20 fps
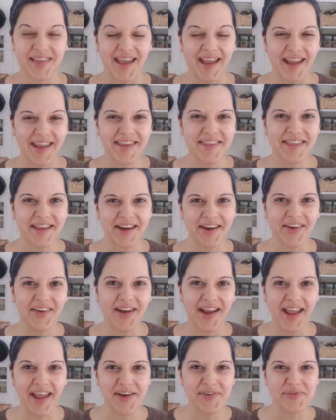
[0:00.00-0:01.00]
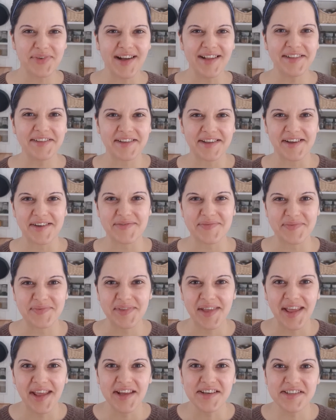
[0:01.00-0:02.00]
Hey there and welcome.
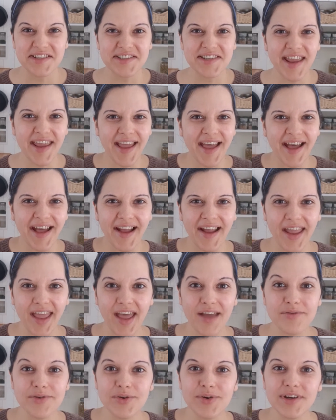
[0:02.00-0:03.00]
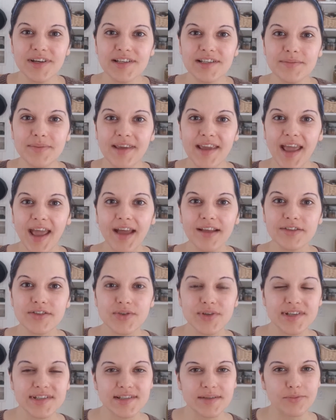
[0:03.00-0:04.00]
Today I am going to be
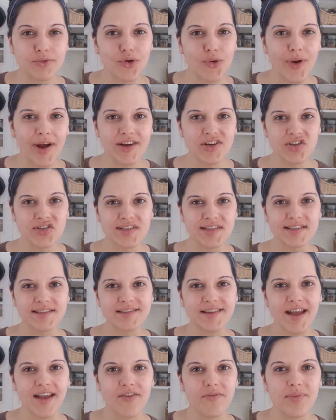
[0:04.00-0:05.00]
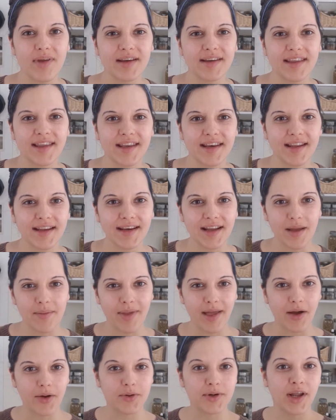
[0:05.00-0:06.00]
answering some questions I've been getting
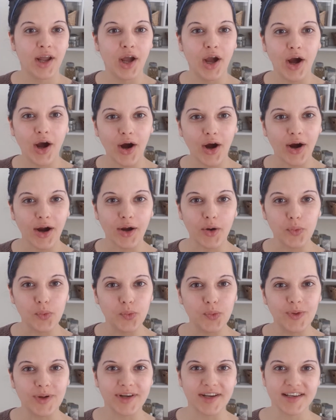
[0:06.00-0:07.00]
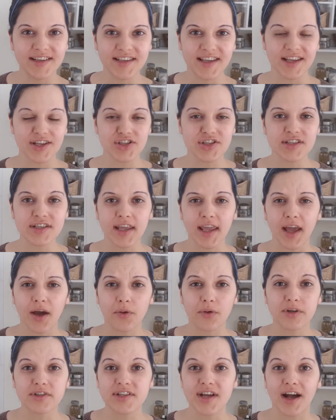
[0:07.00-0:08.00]
about our wooden kitchen
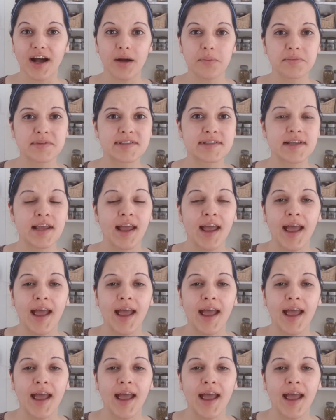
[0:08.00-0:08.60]
countertops,